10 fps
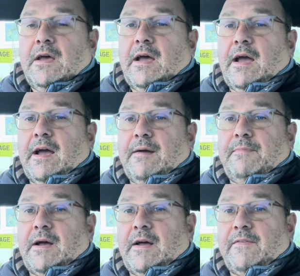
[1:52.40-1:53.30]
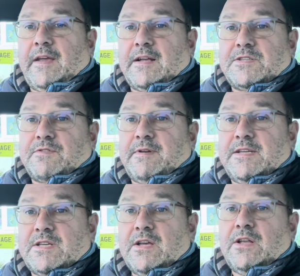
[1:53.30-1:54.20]
And the answer
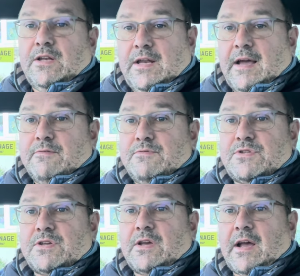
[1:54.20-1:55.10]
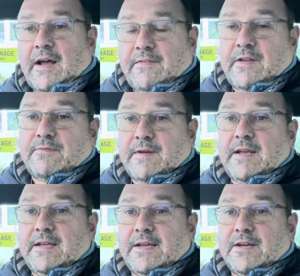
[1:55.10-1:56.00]
is loads, and they're
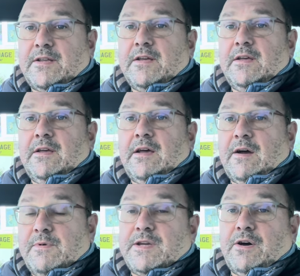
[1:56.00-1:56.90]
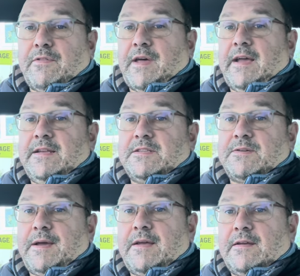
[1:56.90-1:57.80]
really good. And we got that
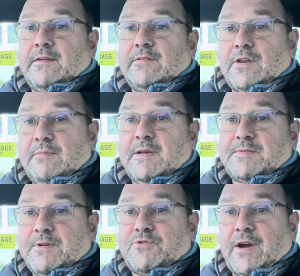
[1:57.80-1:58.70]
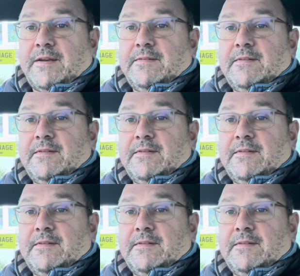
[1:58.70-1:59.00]
into it that I missed my train.